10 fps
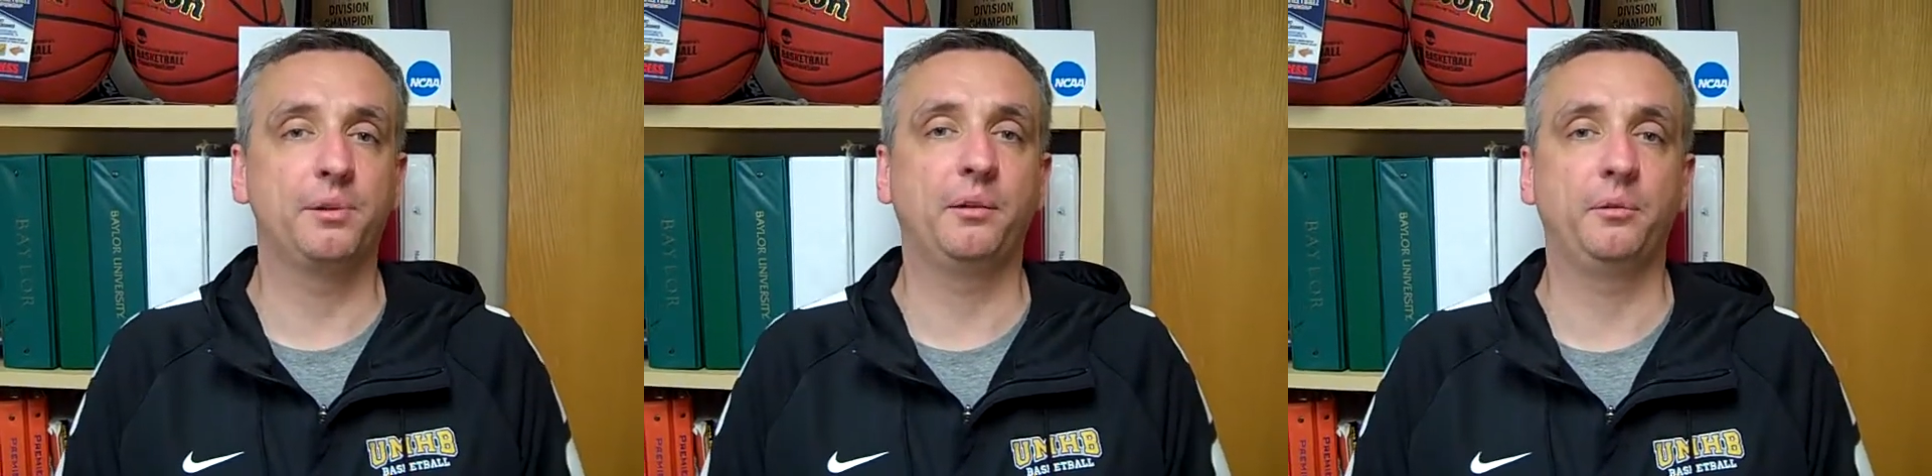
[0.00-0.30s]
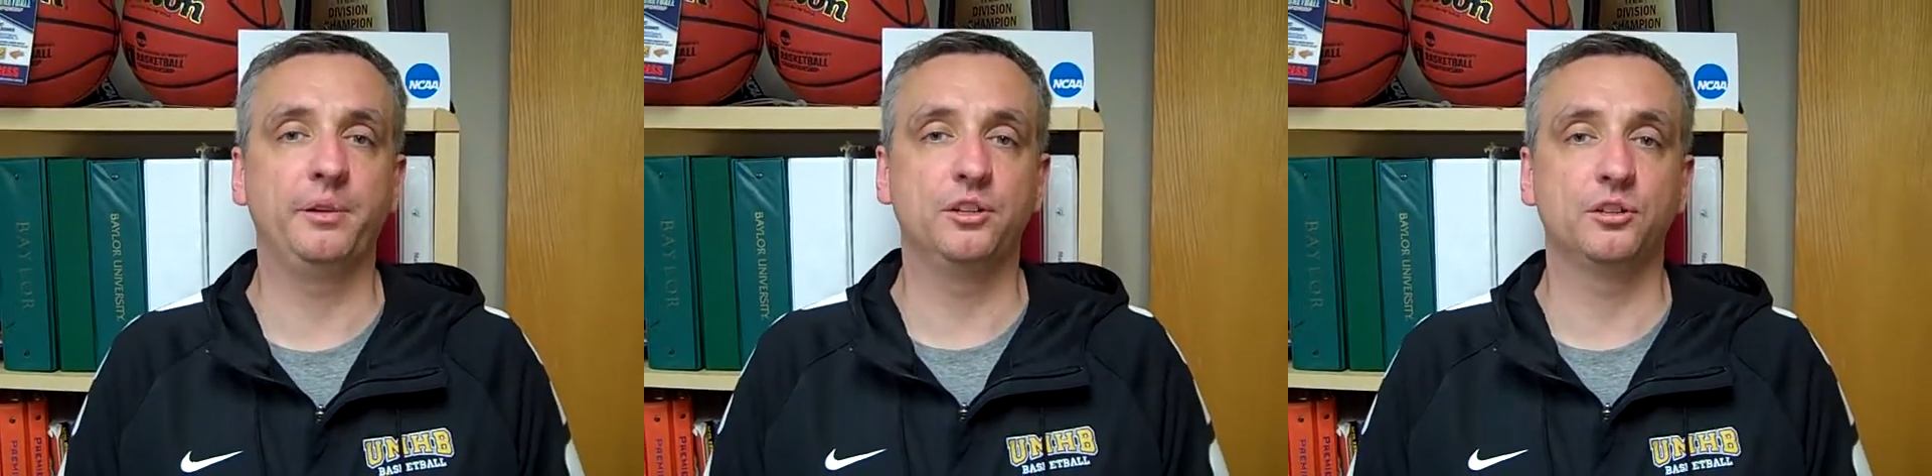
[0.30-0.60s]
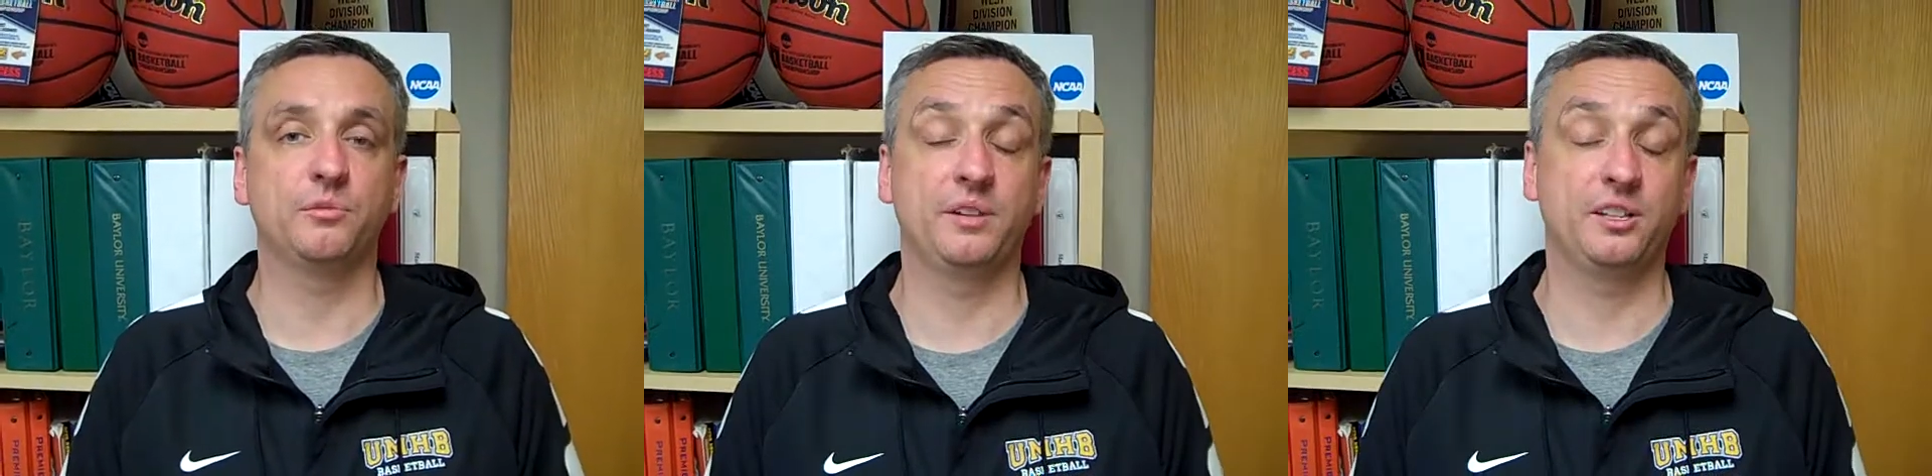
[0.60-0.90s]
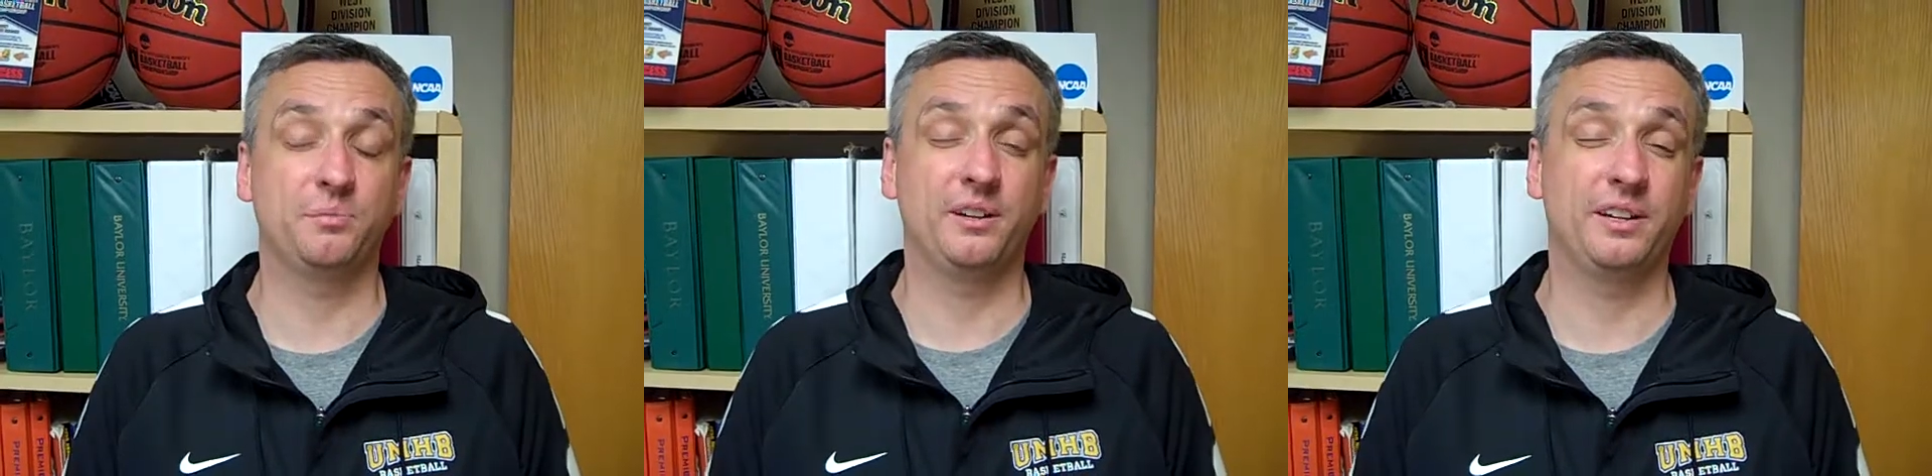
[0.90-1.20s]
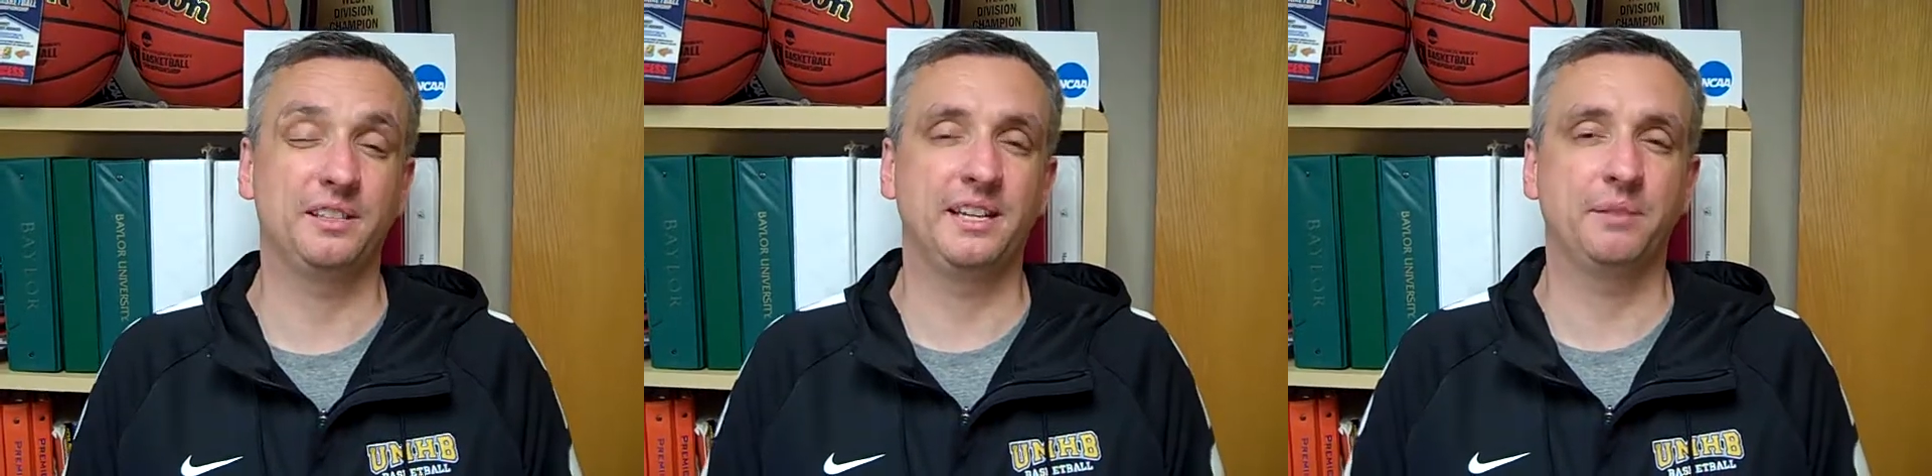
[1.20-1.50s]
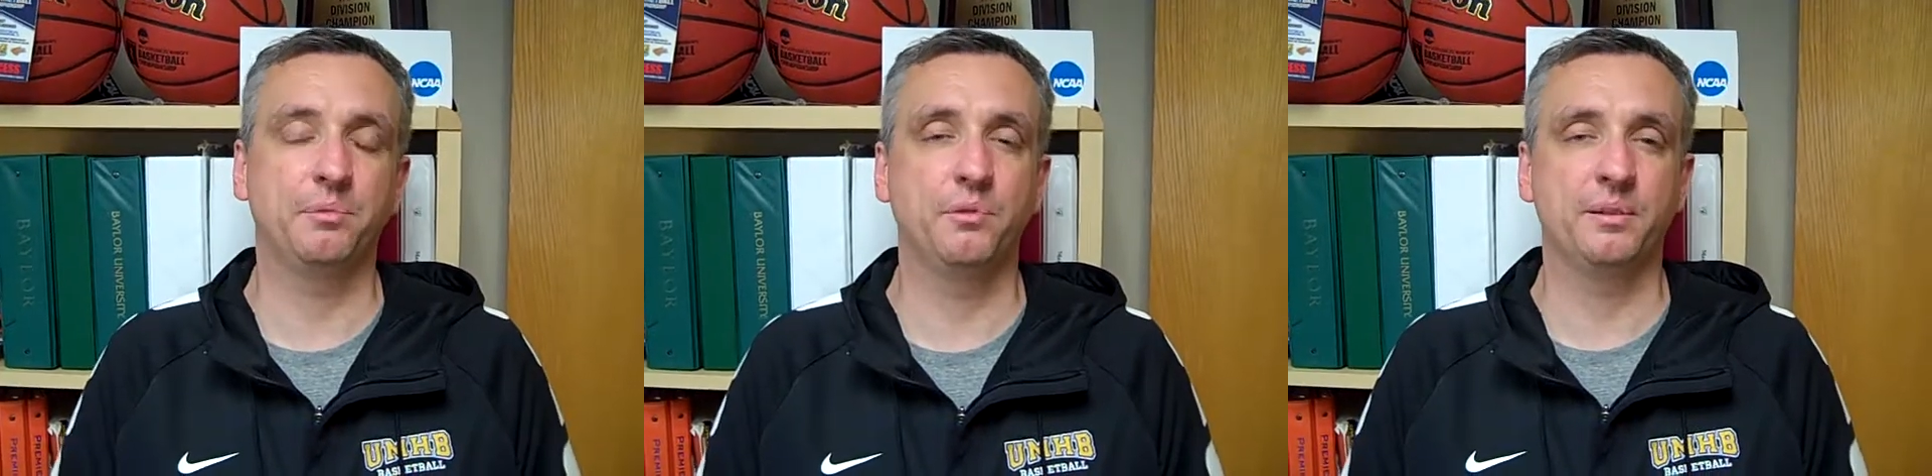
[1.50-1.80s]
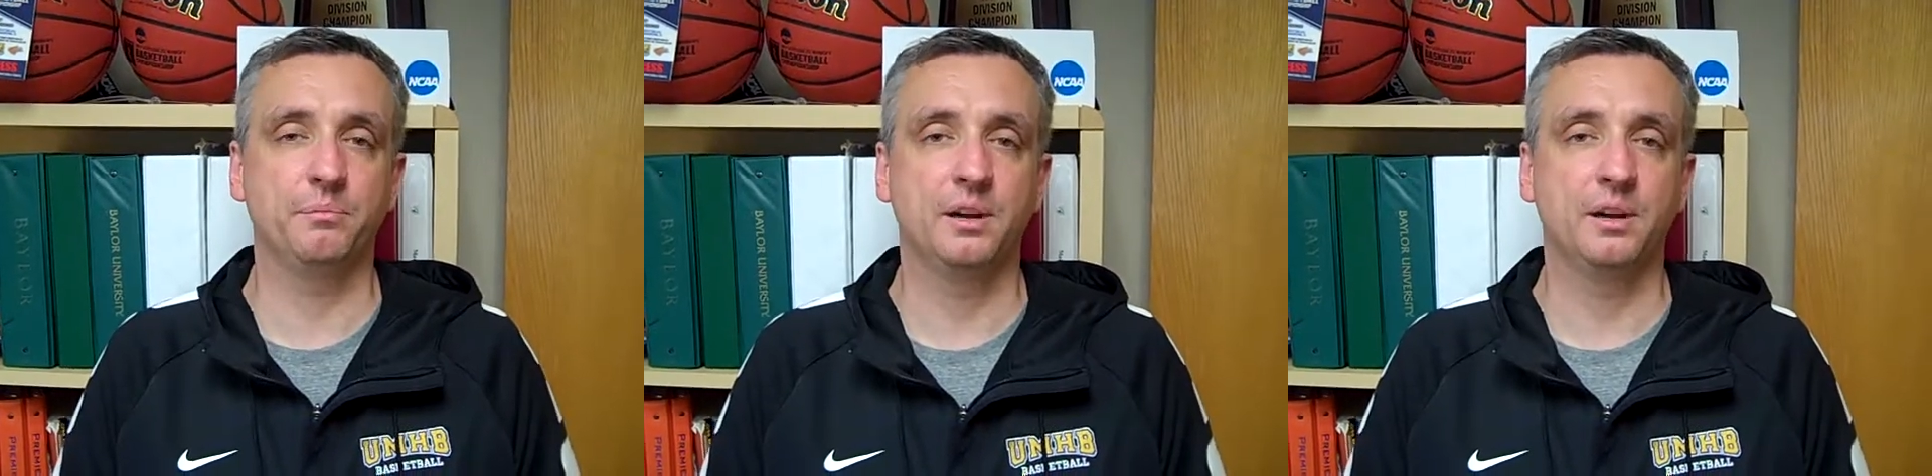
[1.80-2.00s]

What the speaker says: probably just from an experience standpoint.